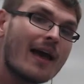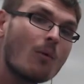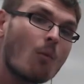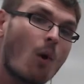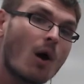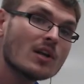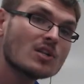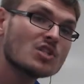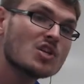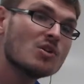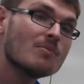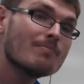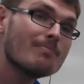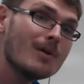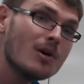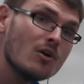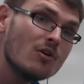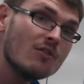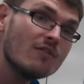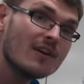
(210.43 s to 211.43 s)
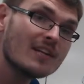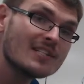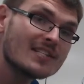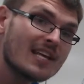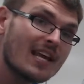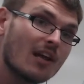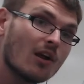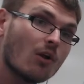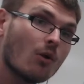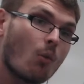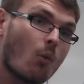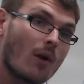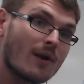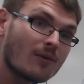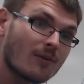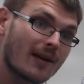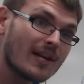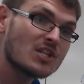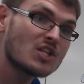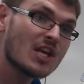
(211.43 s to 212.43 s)
want to move until we
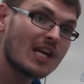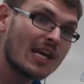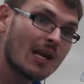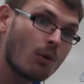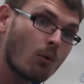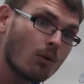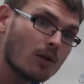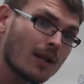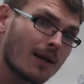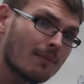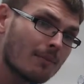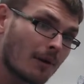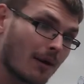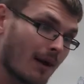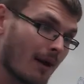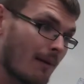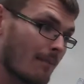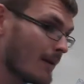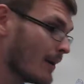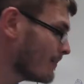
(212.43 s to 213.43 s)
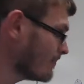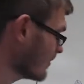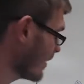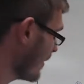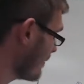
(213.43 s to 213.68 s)
reach equilibrium,